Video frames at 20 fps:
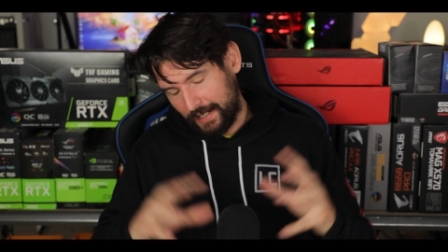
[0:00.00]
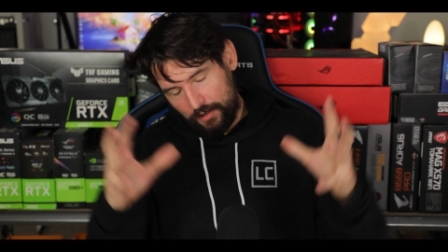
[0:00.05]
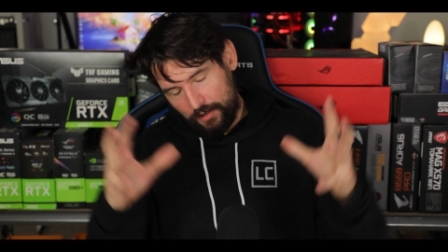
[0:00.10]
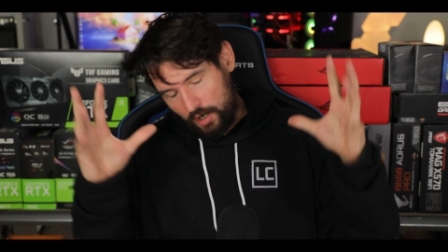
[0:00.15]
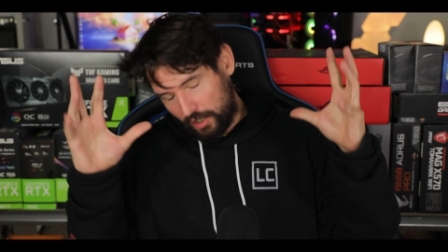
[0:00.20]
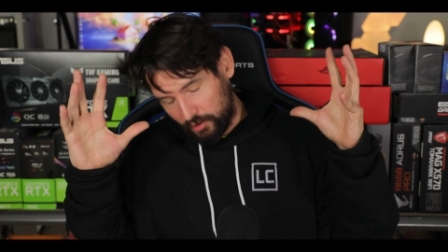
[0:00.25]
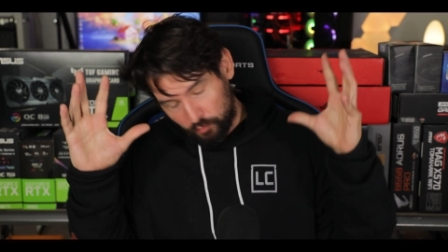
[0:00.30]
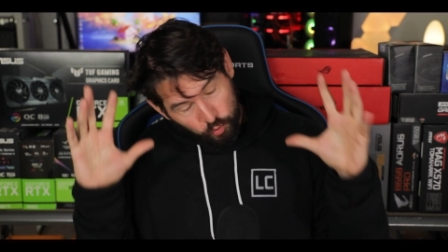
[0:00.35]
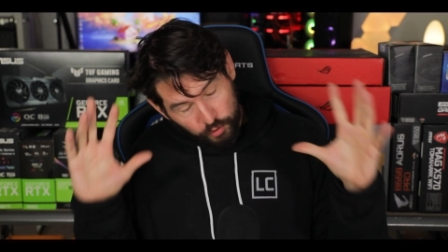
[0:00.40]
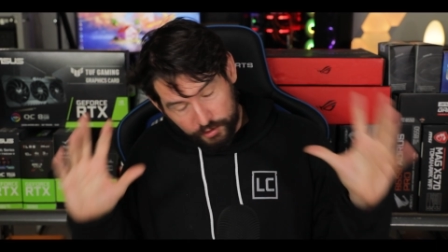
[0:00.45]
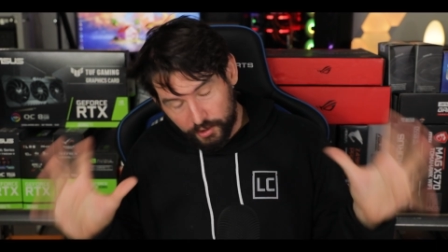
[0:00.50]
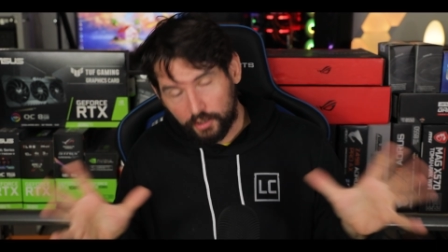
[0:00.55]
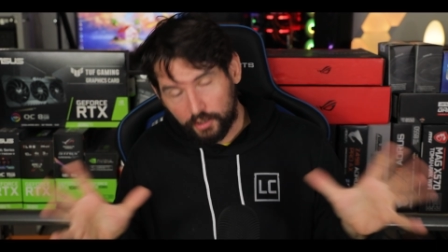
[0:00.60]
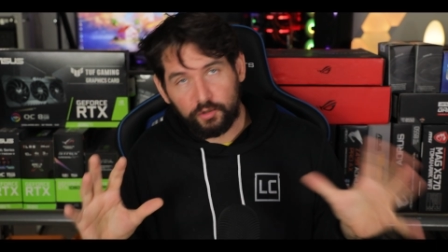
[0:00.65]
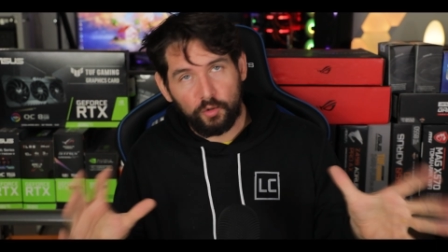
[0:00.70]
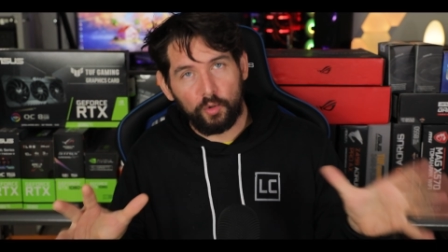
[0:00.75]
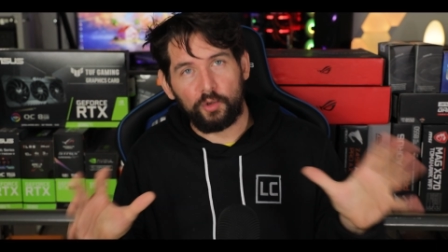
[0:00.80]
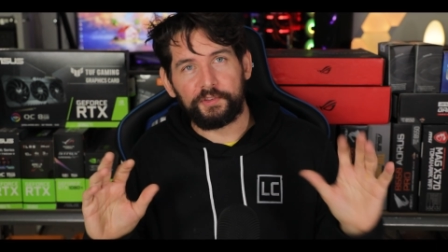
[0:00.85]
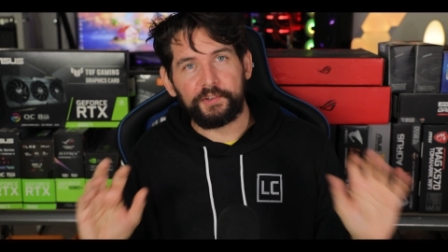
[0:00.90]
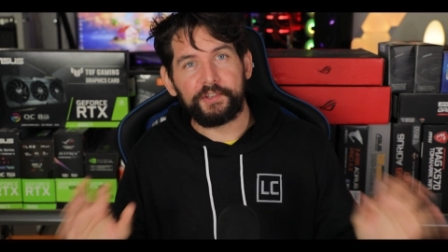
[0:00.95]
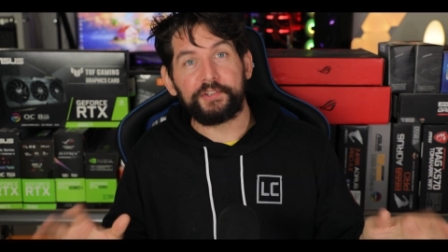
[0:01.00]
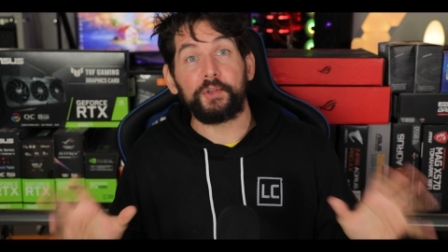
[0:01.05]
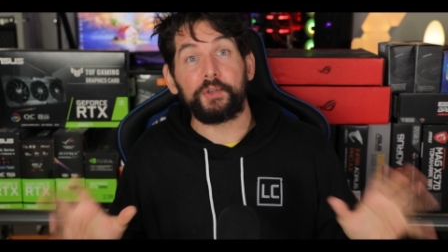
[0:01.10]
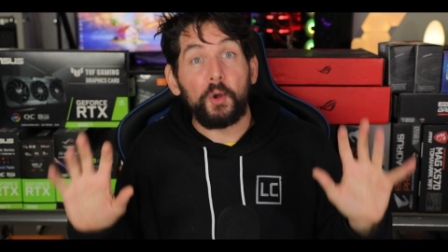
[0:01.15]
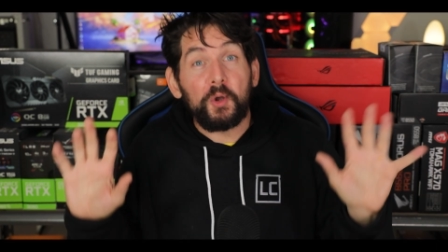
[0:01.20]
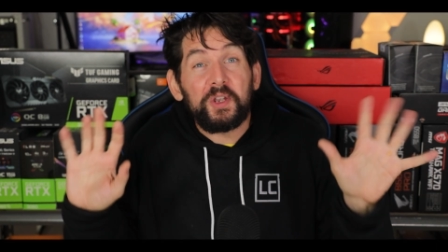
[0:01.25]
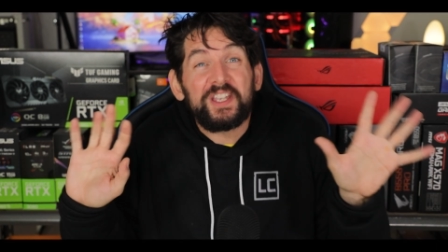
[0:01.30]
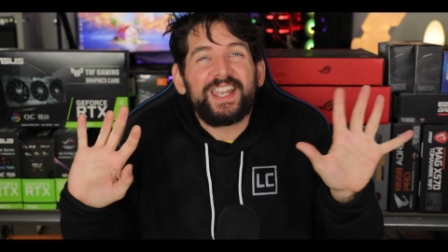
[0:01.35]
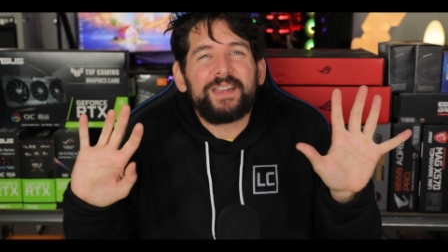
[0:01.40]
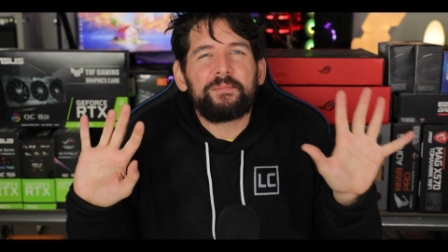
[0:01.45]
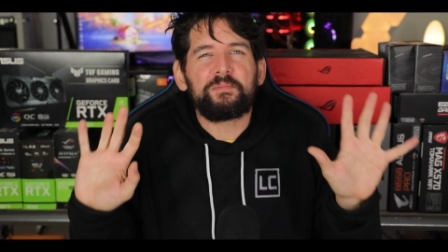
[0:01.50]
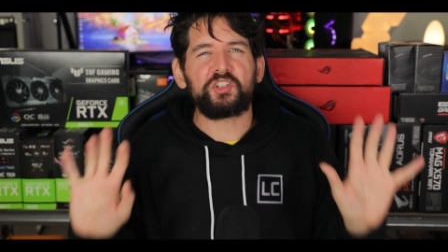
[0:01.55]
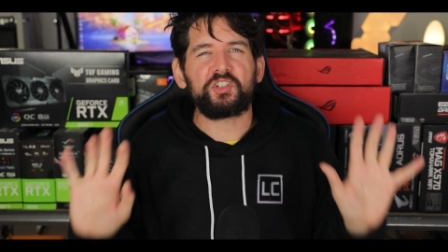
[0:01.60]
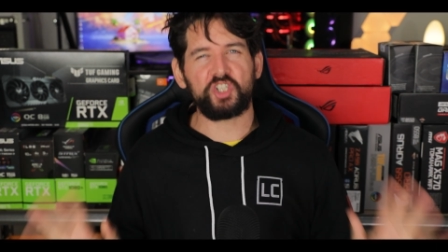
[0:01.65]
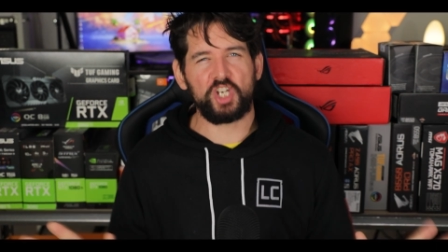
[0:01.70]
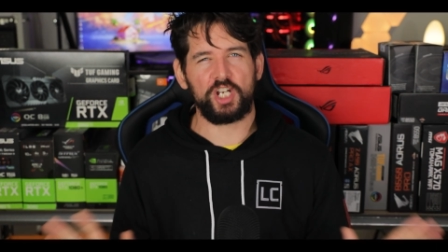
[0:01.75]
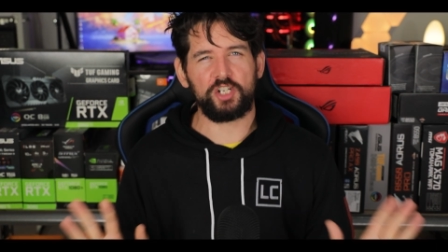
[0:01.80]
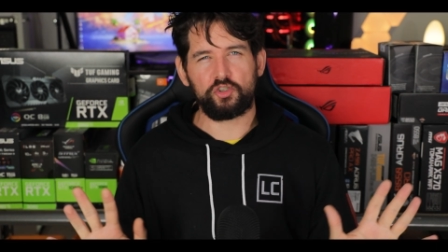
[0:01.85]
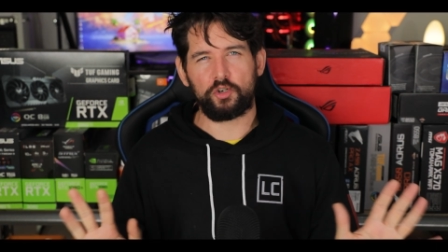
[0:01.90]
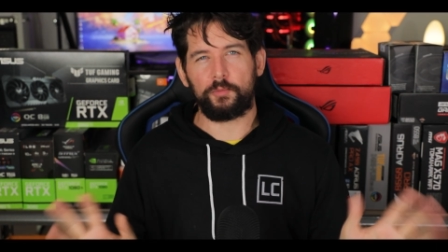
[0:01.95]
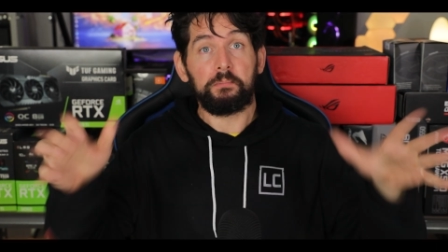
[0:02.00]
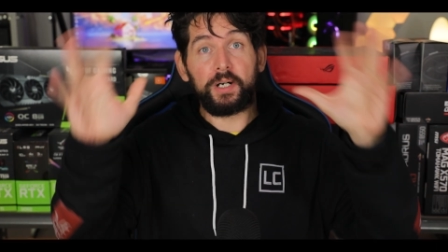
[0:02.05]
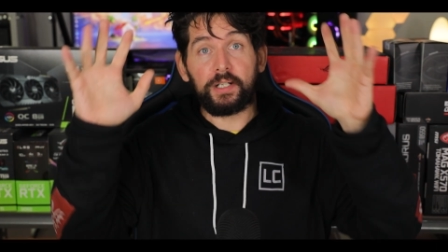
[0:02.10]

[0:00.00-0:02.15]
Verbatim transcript: Now, I would not call this a game changer,